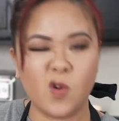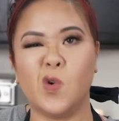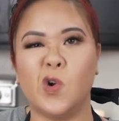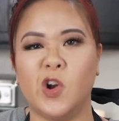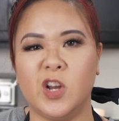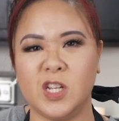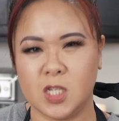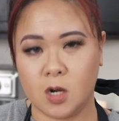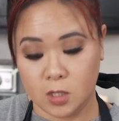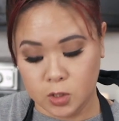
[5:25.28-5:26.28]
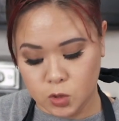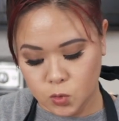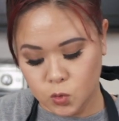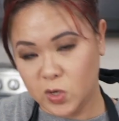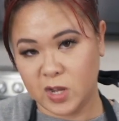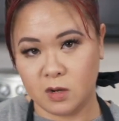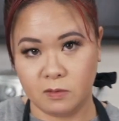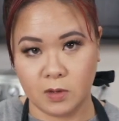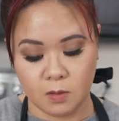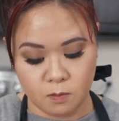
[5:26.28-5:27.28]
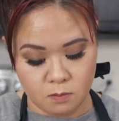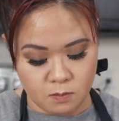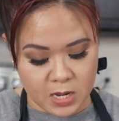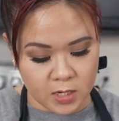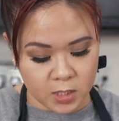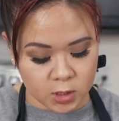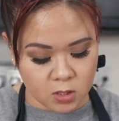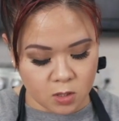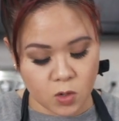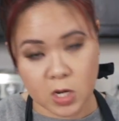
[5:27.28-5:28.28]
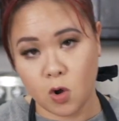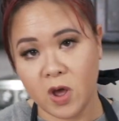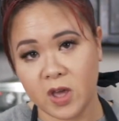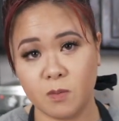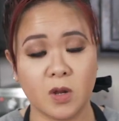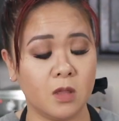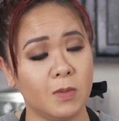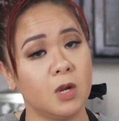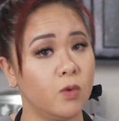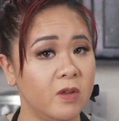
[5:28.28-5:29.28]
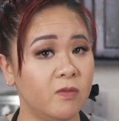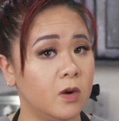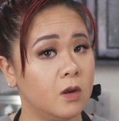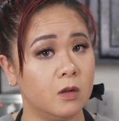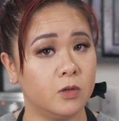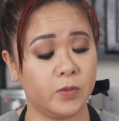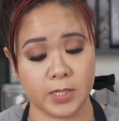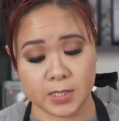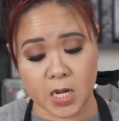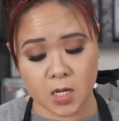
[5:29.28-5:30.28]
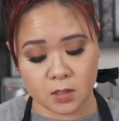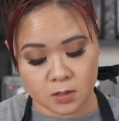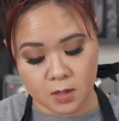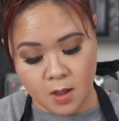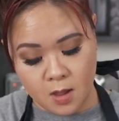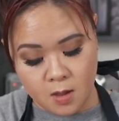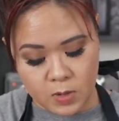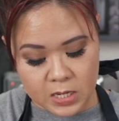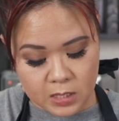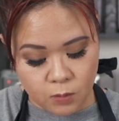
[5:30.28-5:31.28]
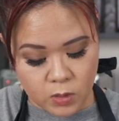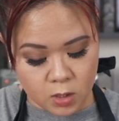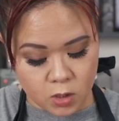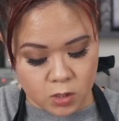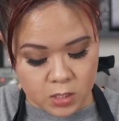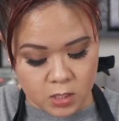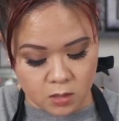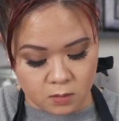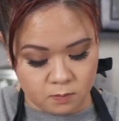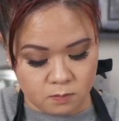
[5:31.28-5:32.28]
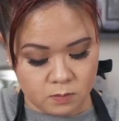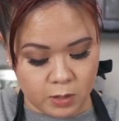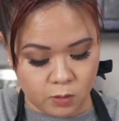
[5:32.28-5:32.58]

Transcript: or it's hard to kind of like manage, you can go ahead and put it in the microwave for another 20 seconds. But I think we are good here. I